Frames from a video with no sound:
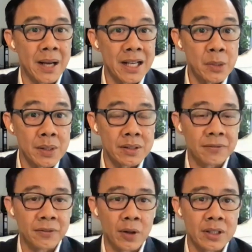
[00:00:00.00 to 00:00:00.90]

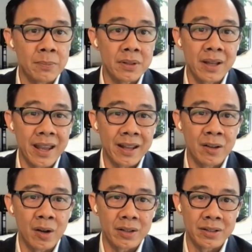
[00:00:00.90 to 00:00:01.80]
Passwords, for example,
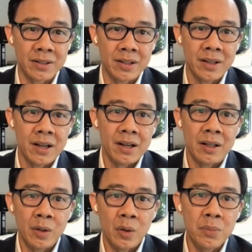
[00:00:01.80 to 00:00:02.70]
cannot
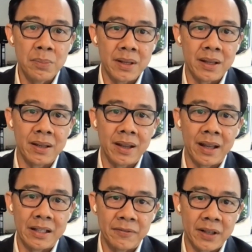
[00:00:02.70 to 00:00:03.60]
alone be
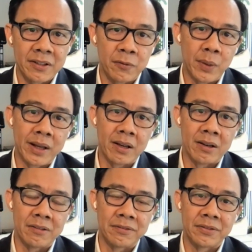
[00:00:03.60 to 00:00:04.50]
an effective way of